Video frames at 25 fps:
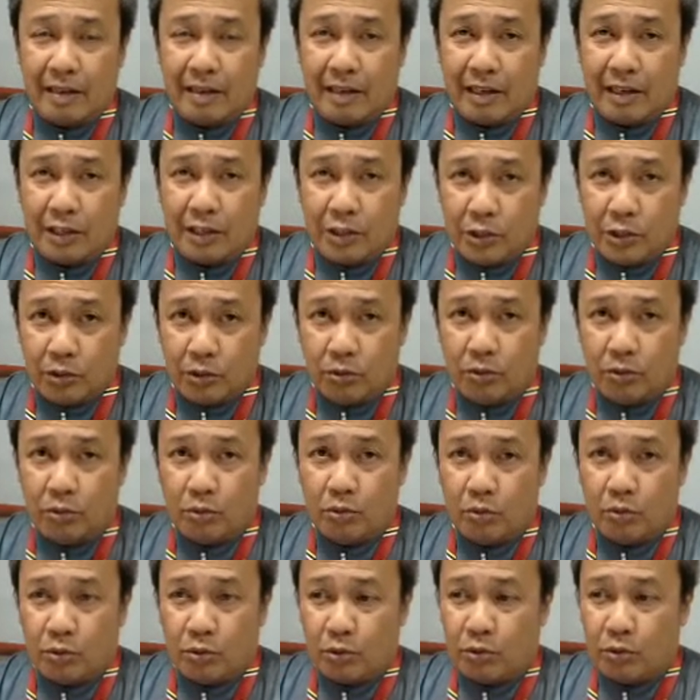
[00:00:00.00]

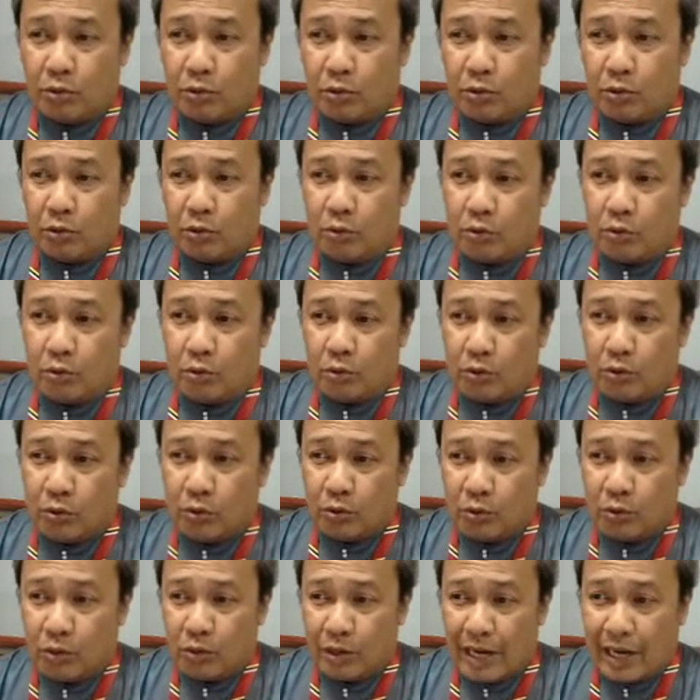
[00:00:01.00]
due to
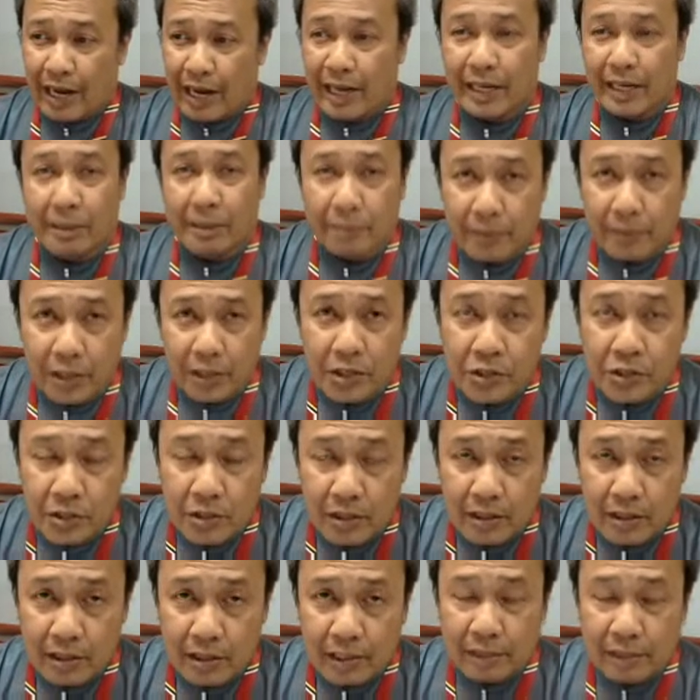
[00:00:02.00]

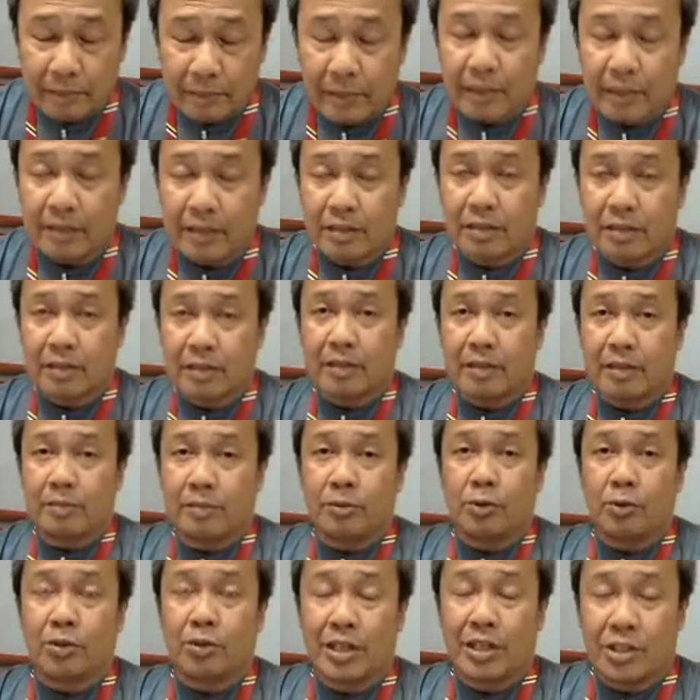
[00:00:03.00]
adaptation, that means
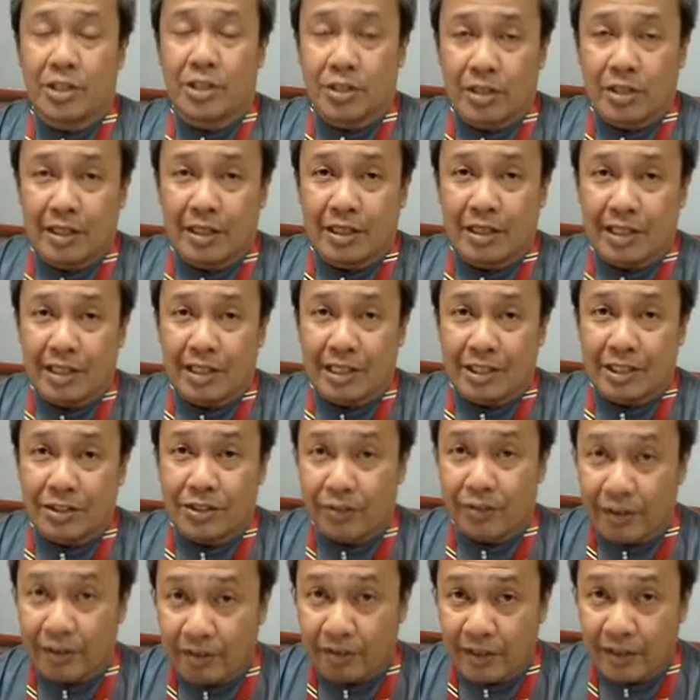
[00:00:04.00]
mutation is
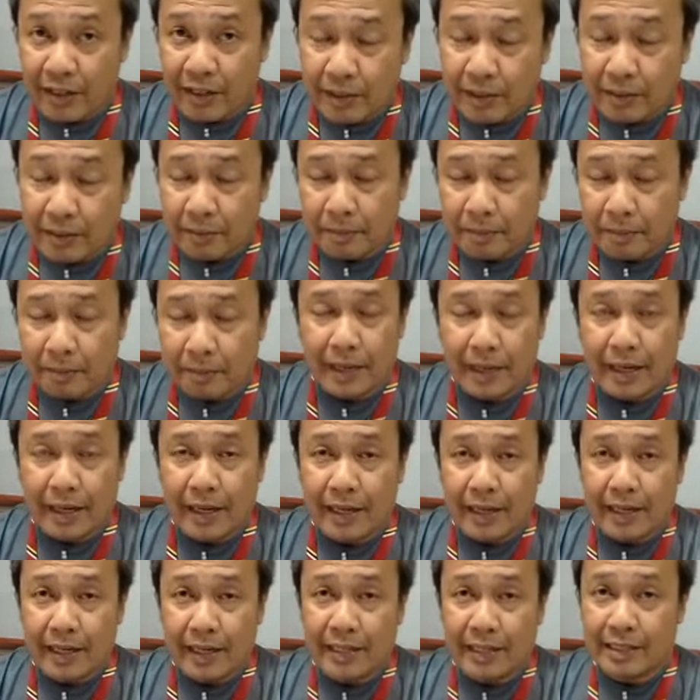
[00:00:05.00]
driven
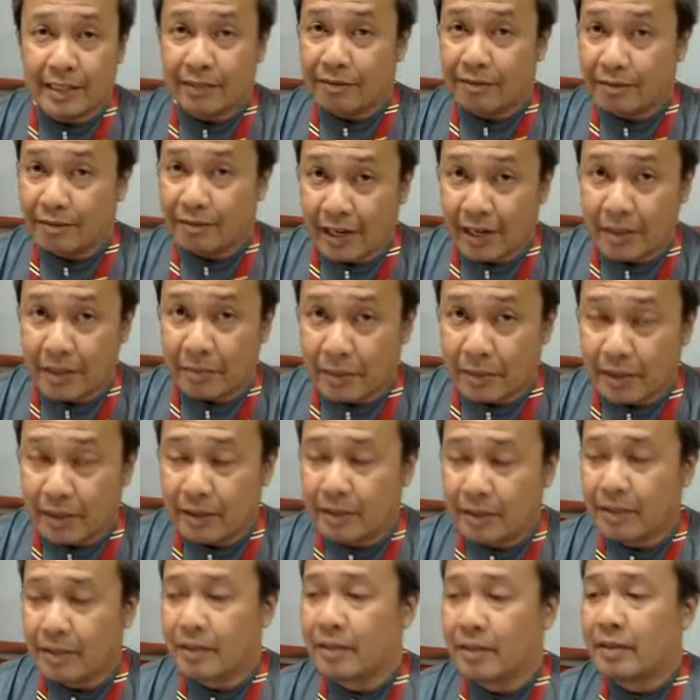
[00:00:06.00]
by its
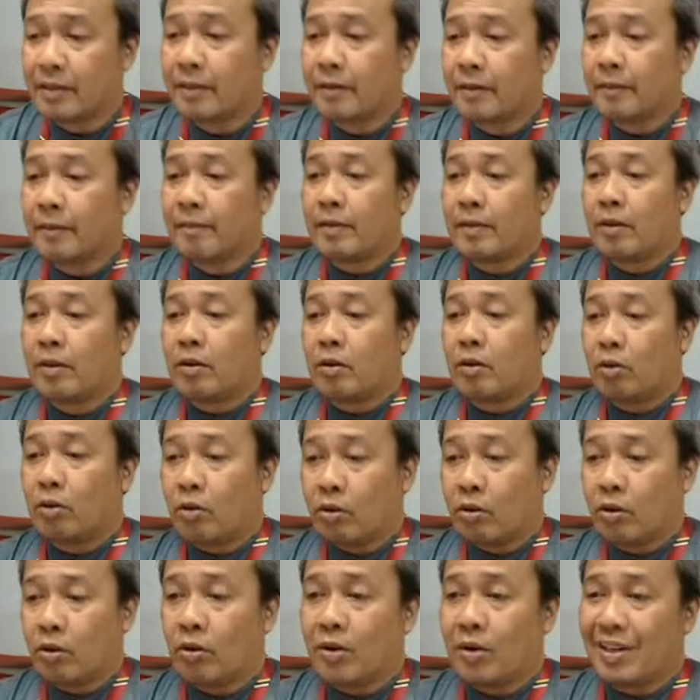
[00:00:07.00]
environment,
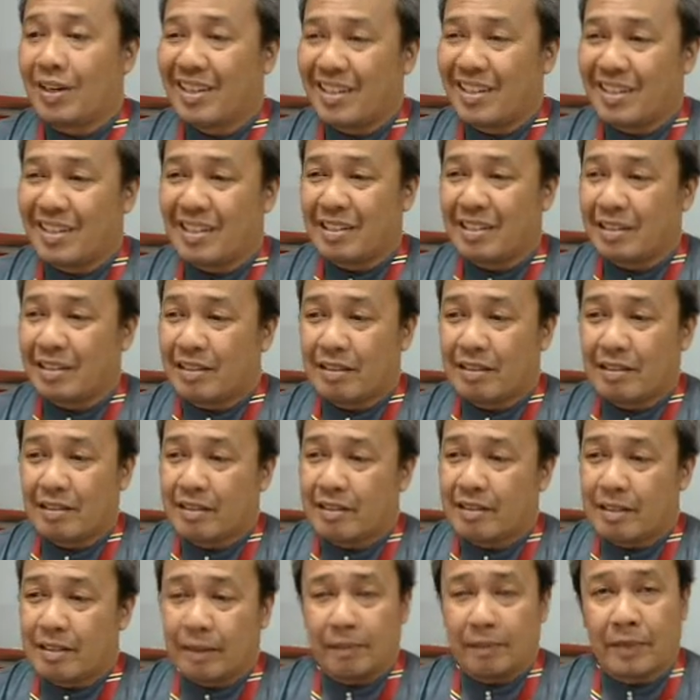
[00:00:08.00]
or is it
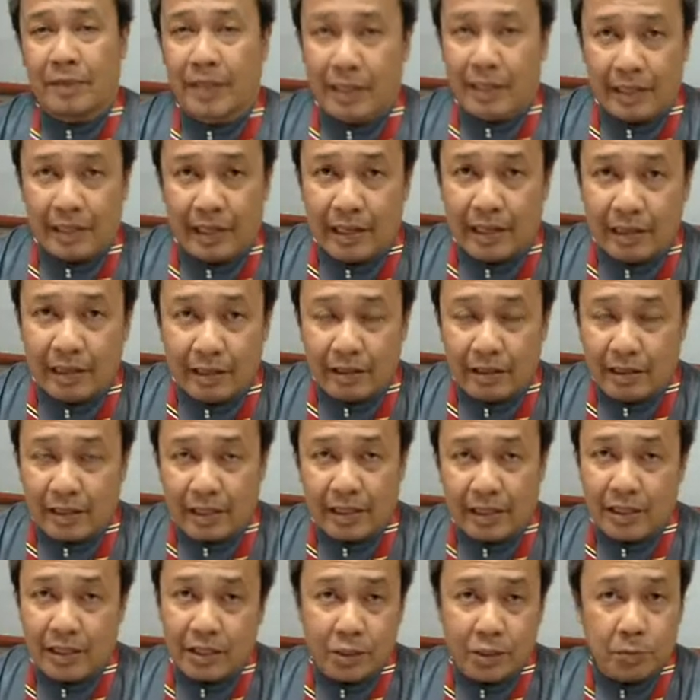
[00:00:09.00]
something that
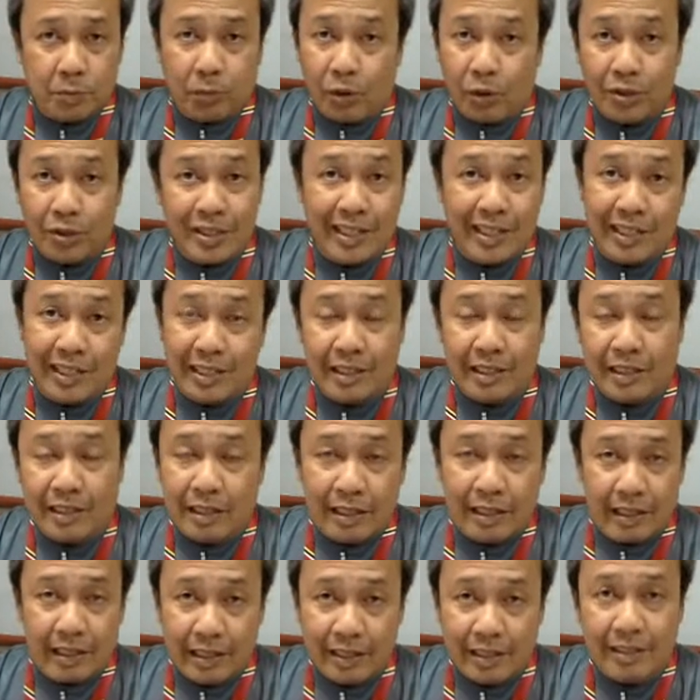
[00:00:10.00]
occurs
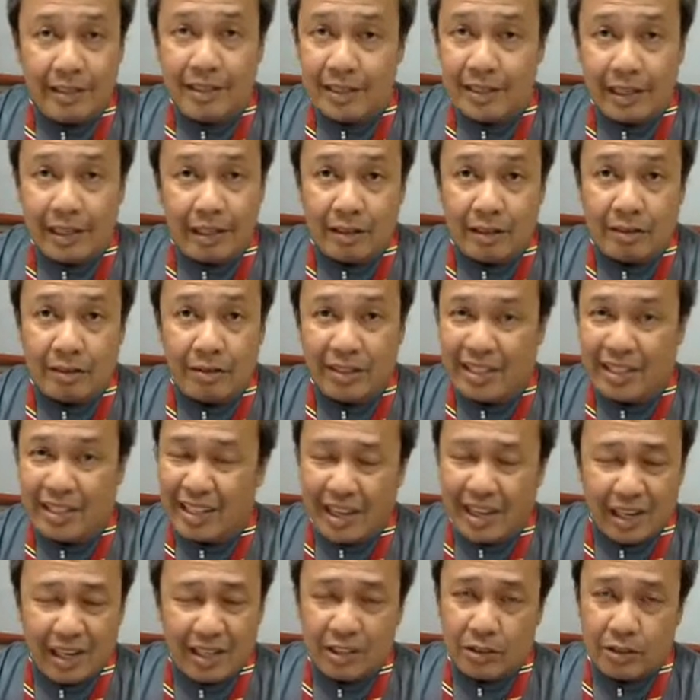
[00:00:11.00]
spontaneously in the cell
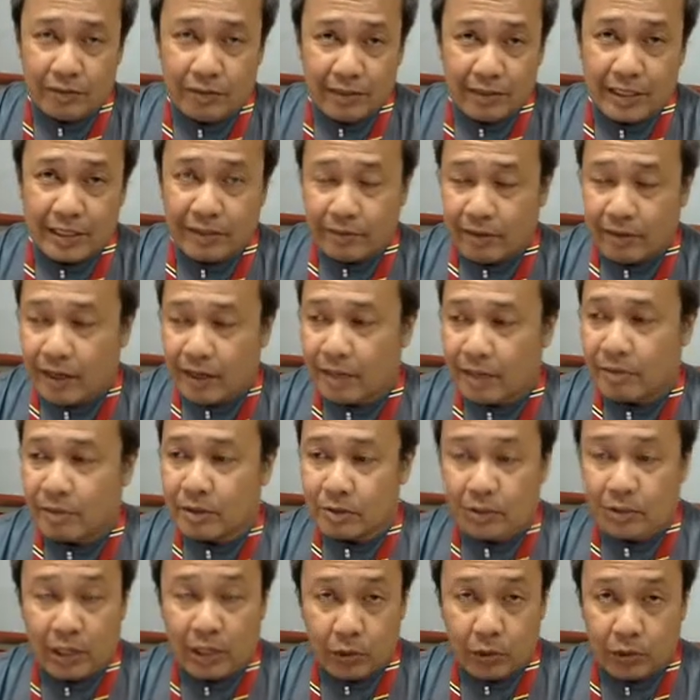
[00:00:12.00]
regardless of its environment?
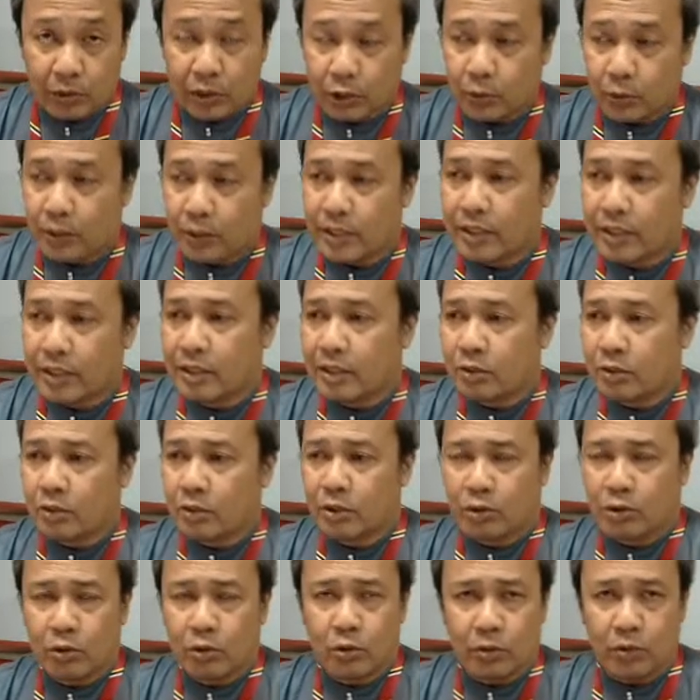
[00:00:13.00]
So that was the question.
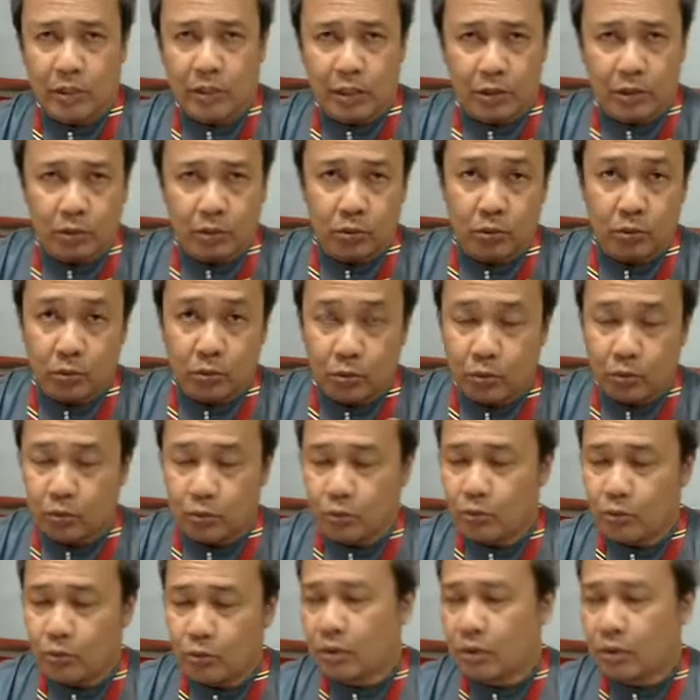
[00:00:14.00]
Those were the two